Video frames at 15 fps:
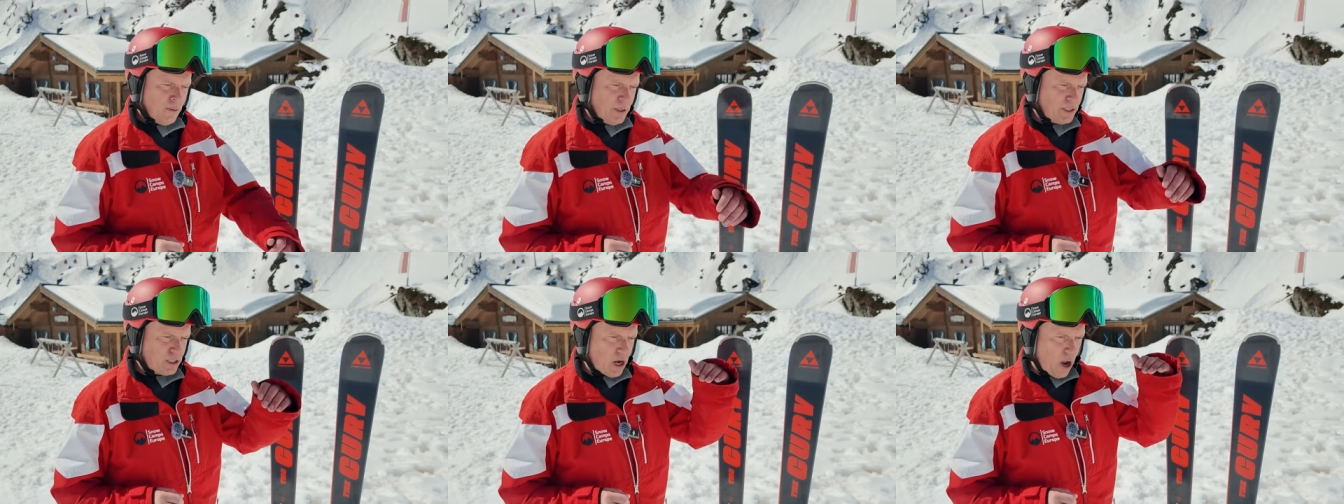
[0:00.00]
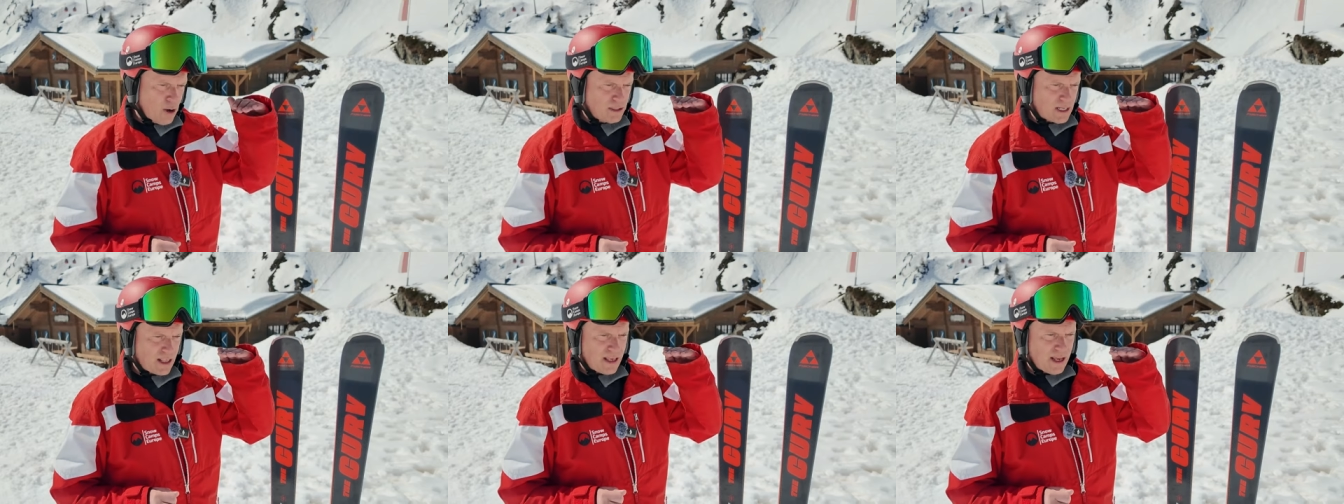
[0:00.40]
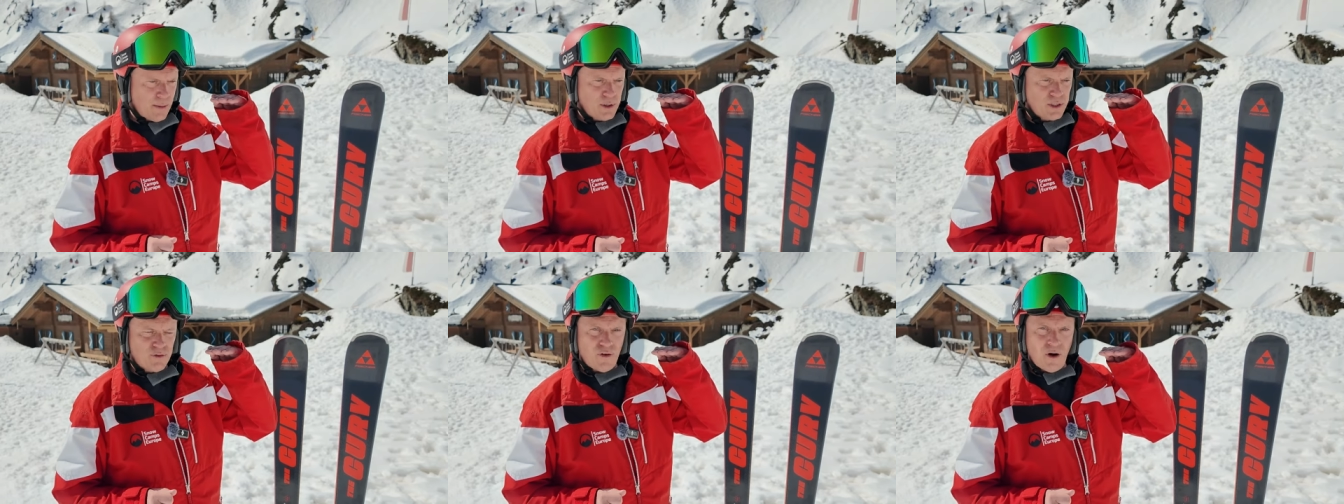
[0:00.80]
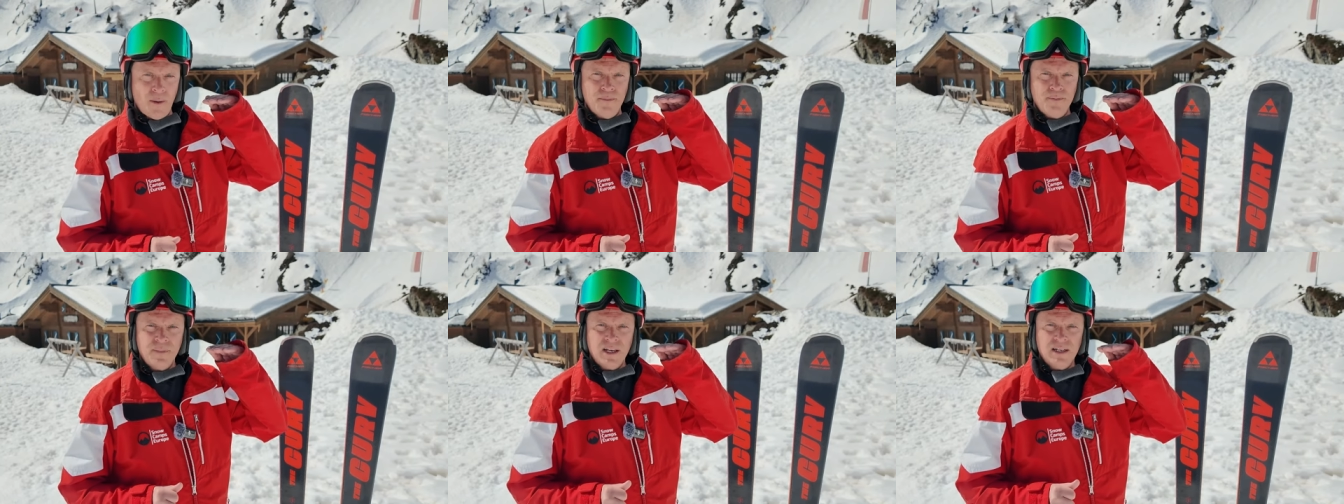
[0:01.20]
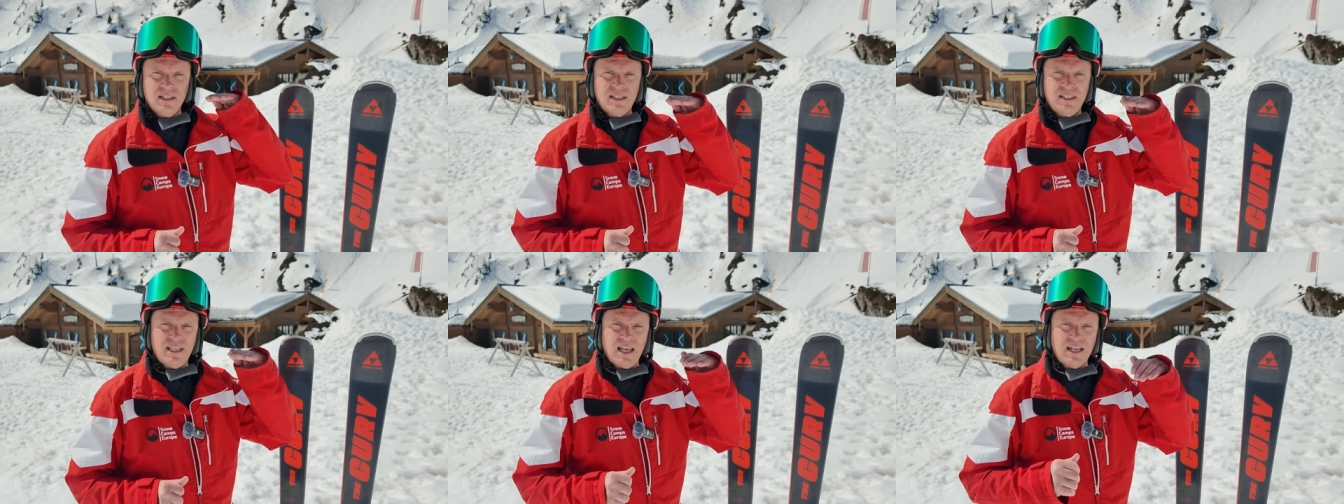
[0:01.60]
which goes, I think it was from
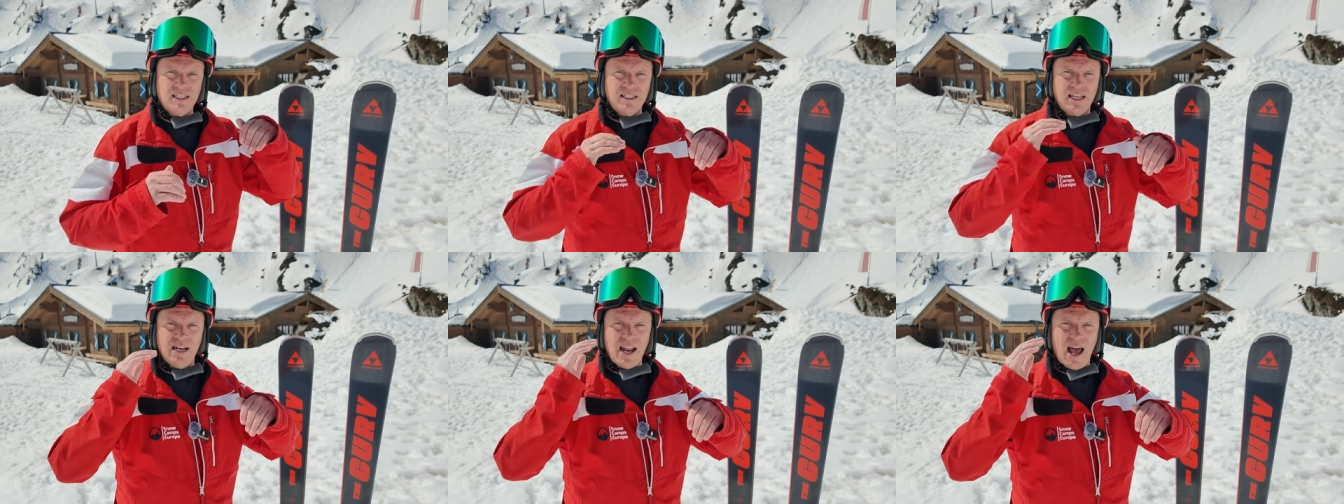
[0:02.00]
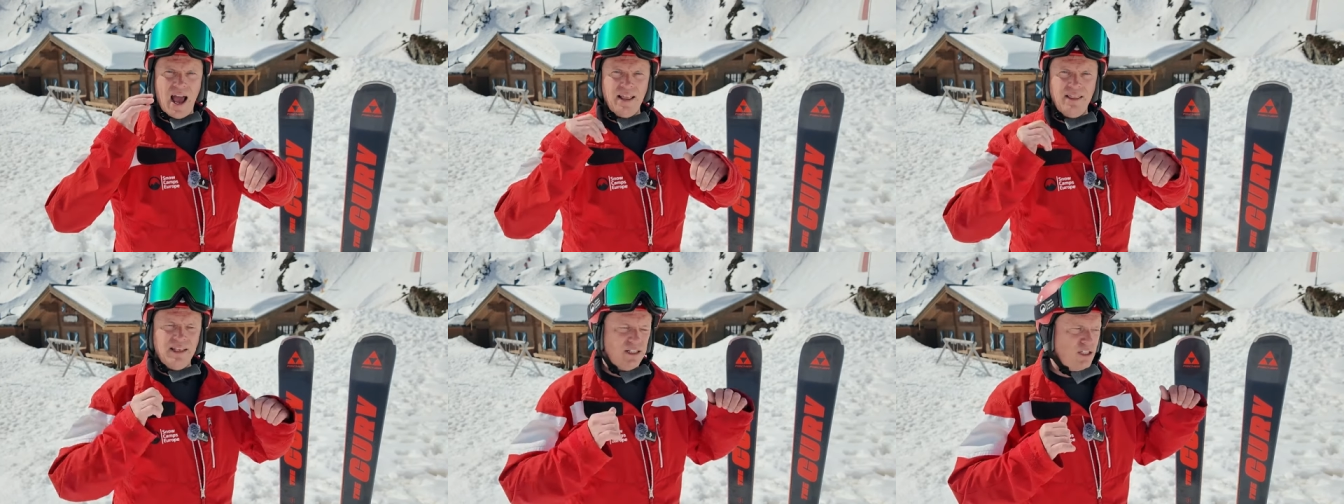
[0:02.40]
6 to 9.